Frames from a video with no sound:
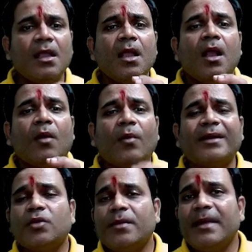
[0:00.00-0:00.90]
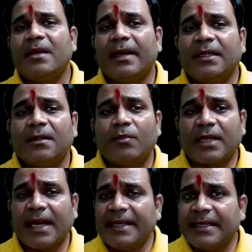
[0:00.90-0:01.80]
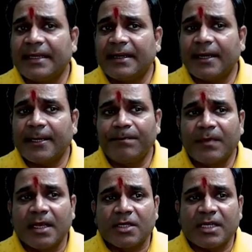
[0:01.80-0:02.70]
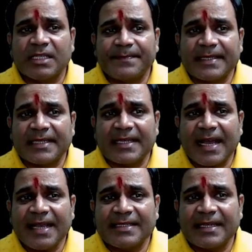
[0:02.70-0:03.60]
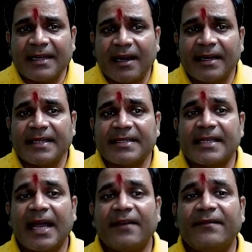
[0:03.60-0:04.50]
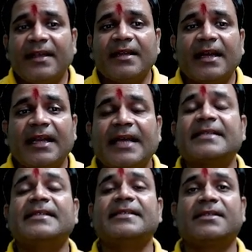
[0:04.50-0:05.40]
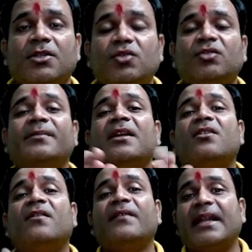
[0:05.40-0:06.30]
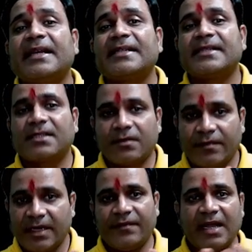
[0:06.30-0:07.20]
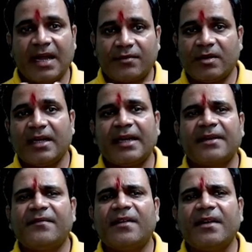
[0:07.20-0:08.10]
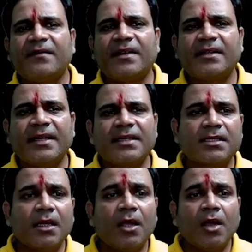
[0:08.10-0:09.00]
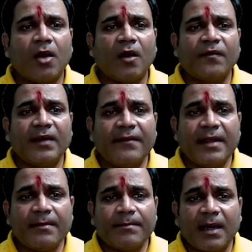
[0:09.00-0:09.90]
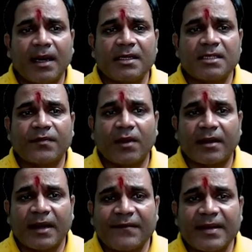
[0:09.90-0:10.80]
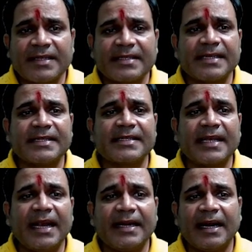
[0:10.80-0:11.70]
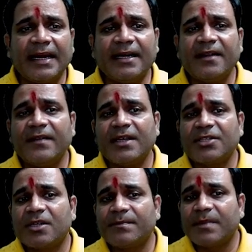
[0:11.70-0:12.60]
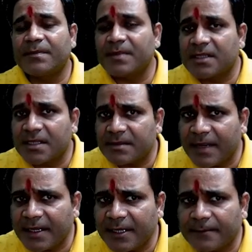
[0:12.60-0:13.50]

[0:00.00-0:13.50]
What do you mean by the botanical garden? So specialized gardens having collections. You the meaning of collections, where we have to collect different things of living plants for references and identification purposes, my dear.